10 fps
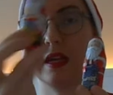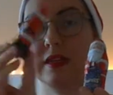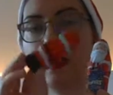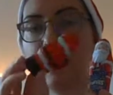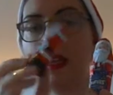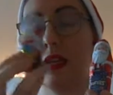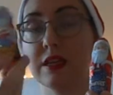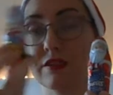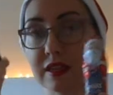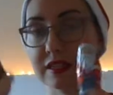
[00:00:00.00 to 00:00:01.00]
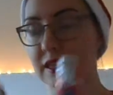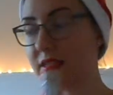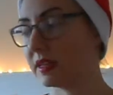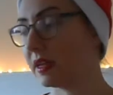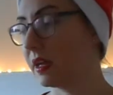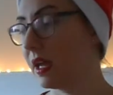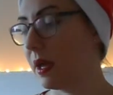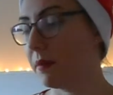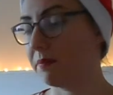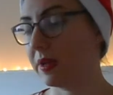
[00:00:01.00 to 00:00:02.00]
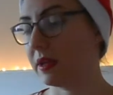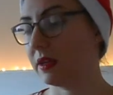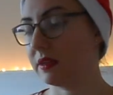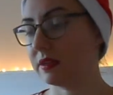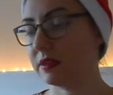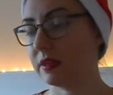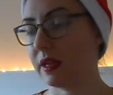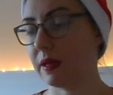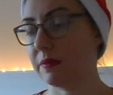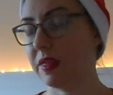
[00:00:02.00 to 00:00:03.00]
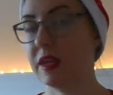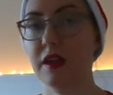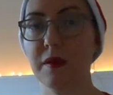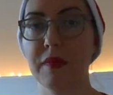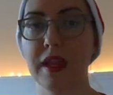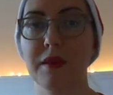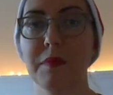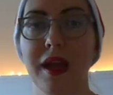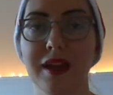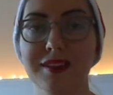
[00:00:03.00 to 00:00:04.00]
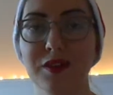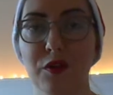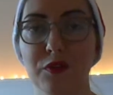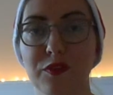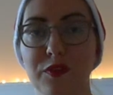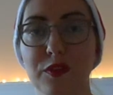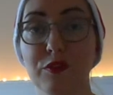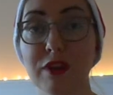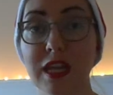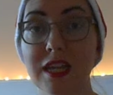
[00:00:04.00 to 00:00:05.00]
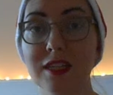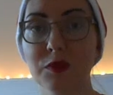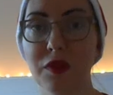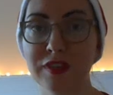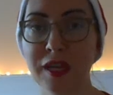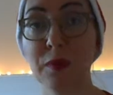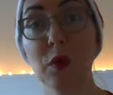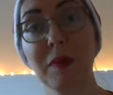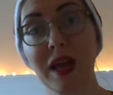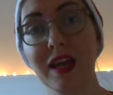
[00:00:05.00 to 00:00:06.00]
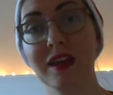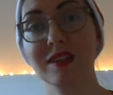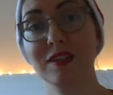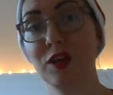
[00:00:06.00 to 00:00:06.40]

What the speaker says: and a Kinder Egg Santa, because they come in packs of 3, so obviously I bought a pack to